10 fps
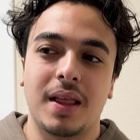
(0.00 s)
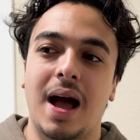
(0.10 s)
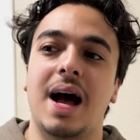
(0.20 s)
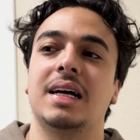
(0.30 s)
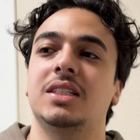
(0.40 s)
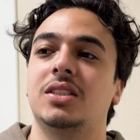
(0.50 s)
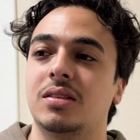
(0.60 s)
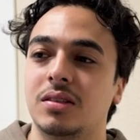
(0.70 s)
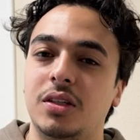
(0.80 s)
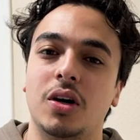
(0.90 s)
as
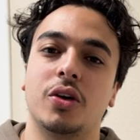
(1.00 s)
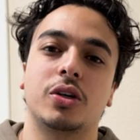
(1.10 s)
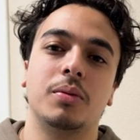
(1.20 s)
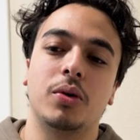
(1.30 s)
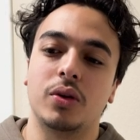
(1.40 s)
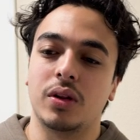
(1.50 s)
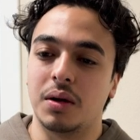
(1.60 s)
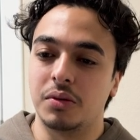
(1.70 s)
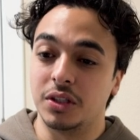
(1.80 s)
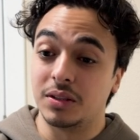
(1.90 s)
the other component libraries.